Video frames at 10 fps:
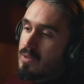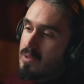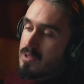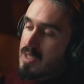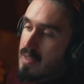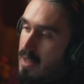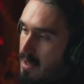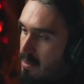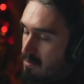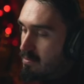you see
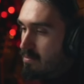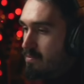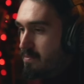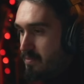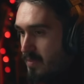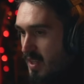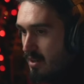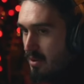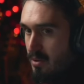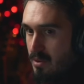that, you
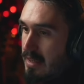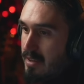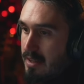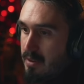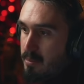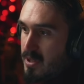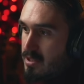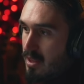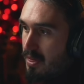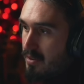know, even if I'm
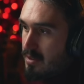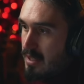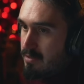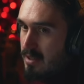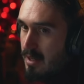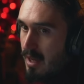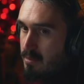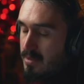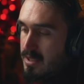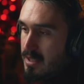using 3 different
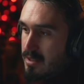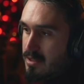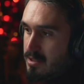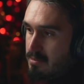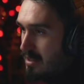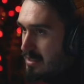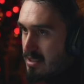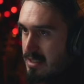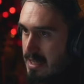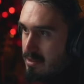libraries, it
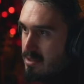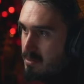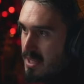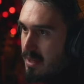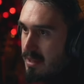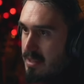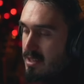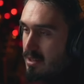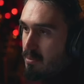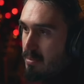doesn't sound to me like
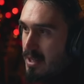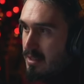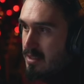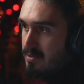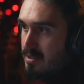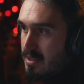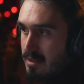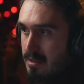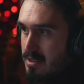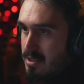it's
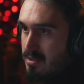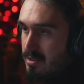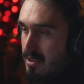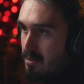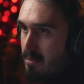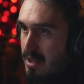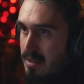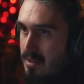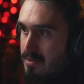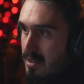it's 3
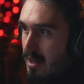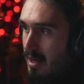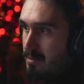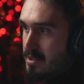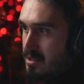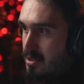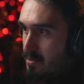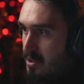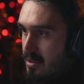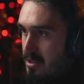completely different libraries, to
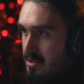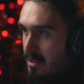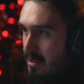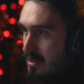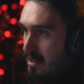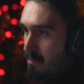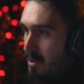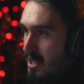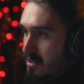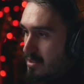be honest. I think they
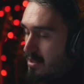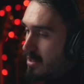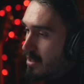blend